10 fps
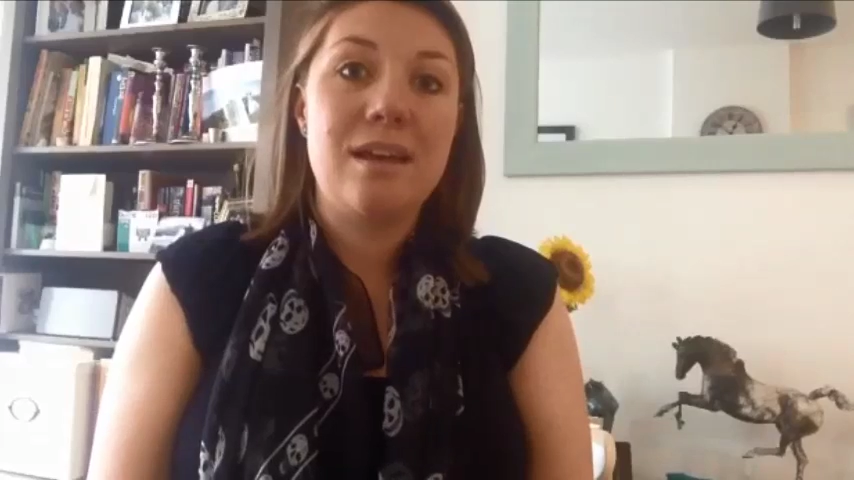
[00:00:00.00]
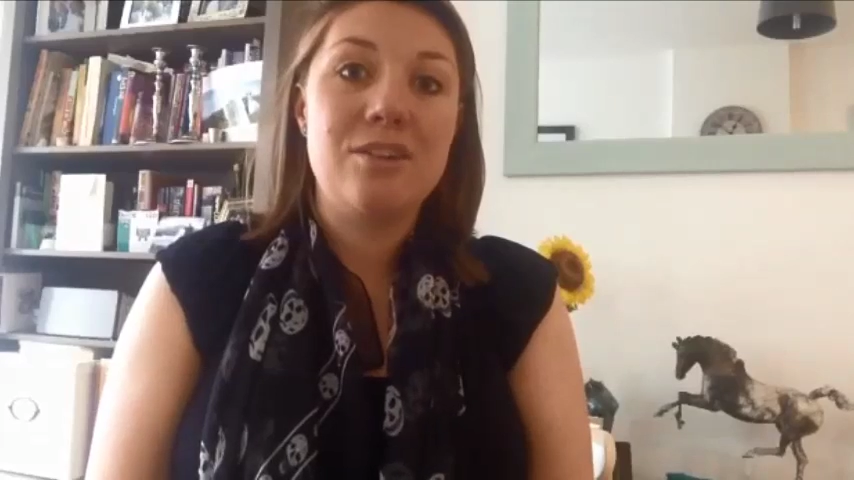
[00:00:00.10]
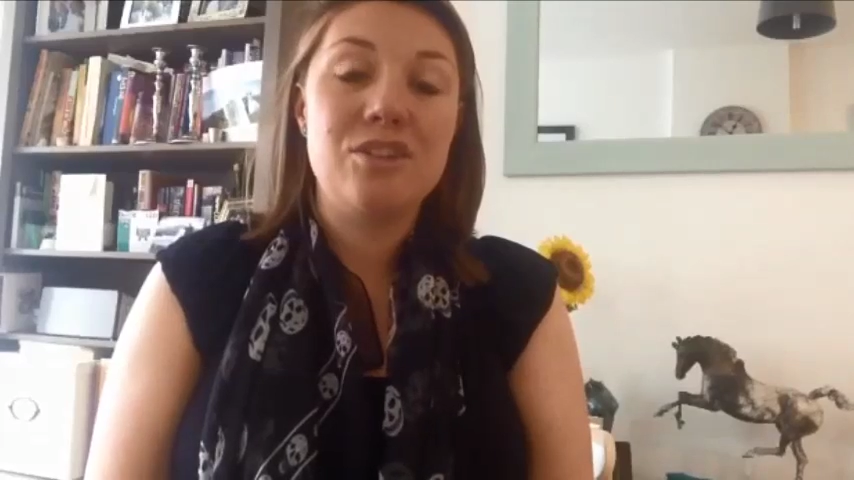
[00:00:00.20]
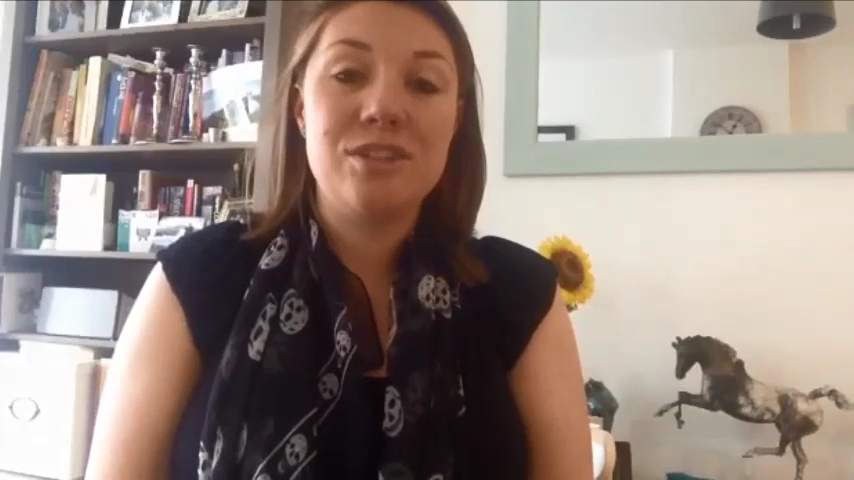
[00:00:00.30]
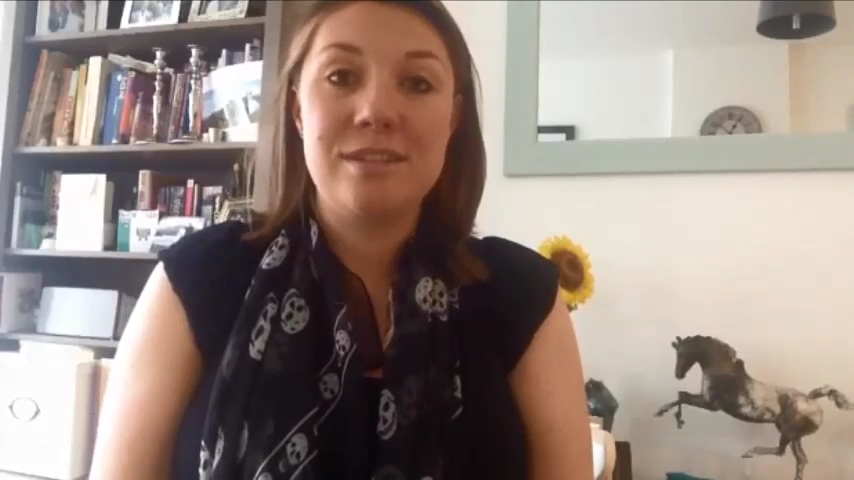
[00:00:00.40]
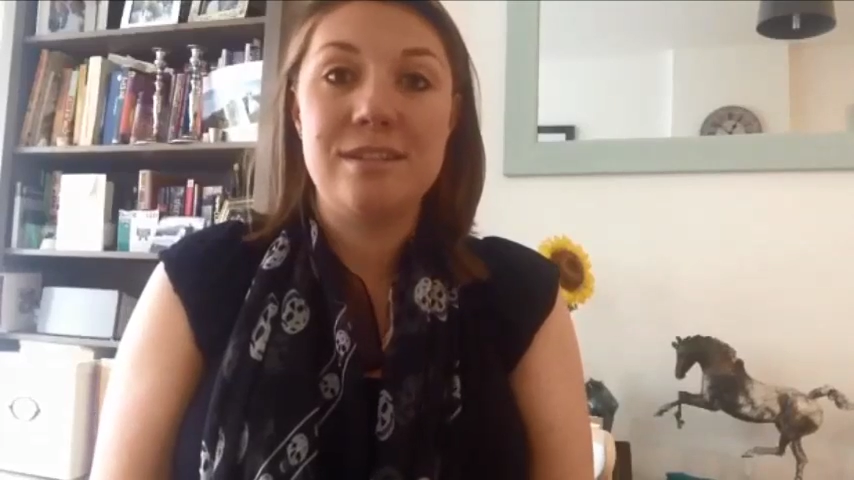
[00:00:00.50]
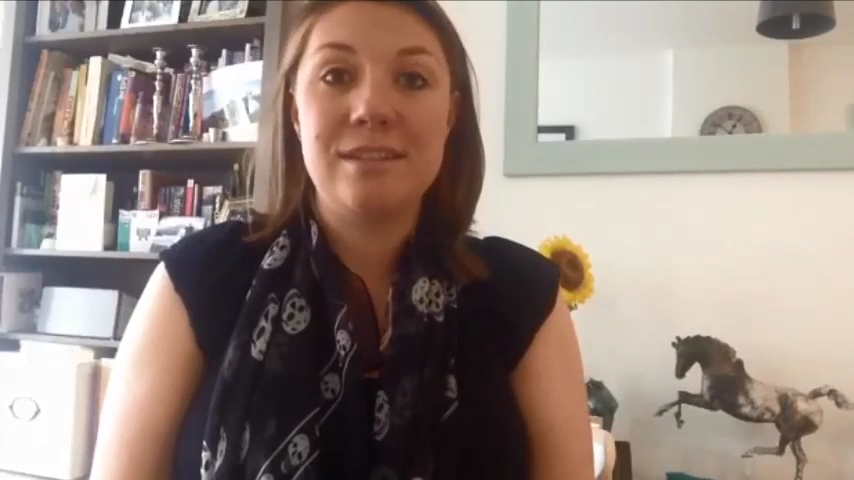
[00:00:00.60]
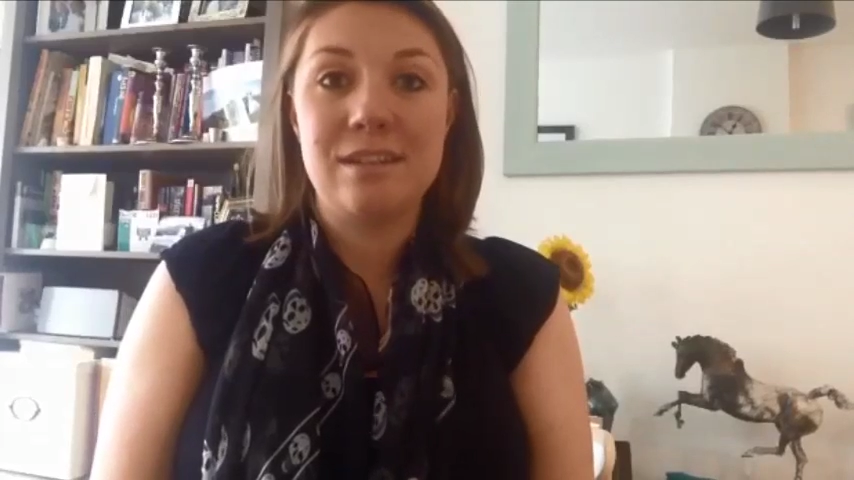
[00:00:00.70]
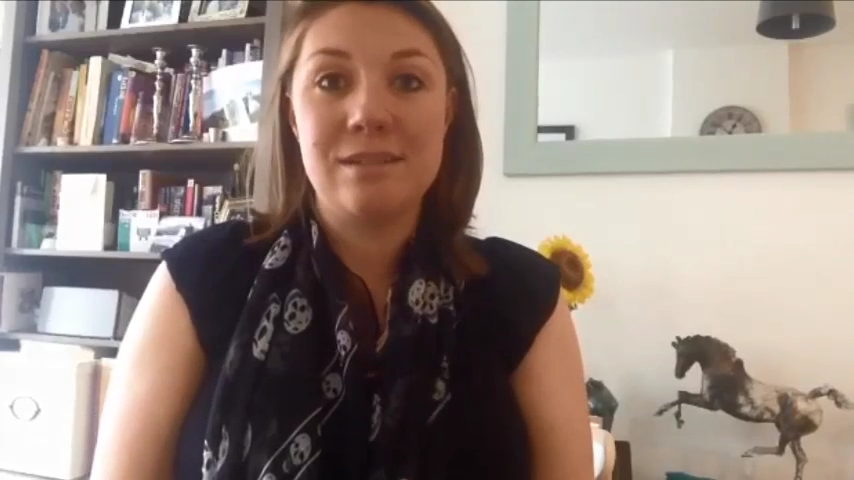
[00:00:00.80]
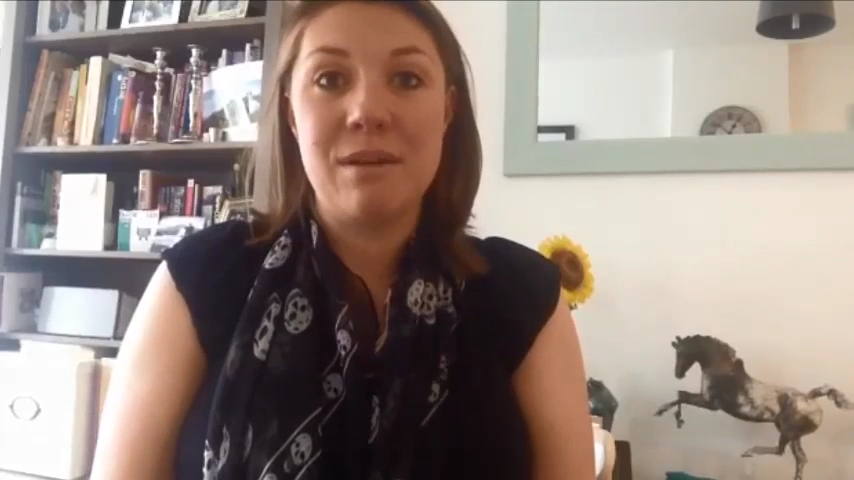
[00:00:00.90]
and just to
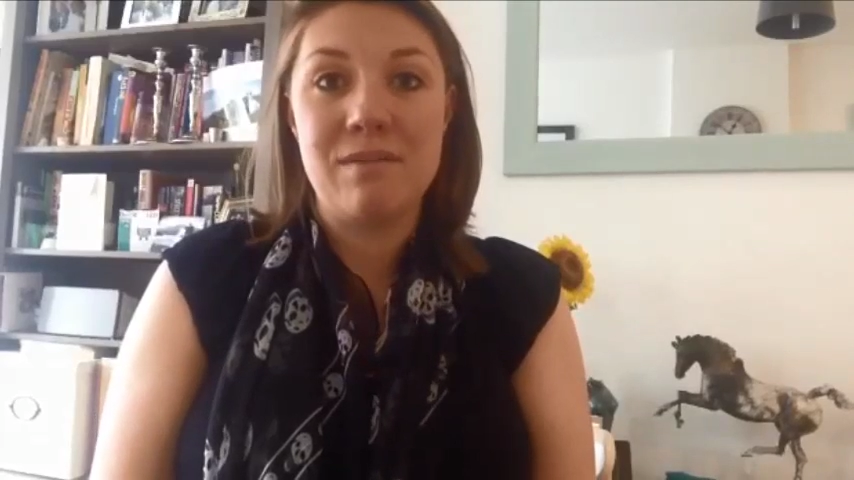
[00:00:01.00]
discuss my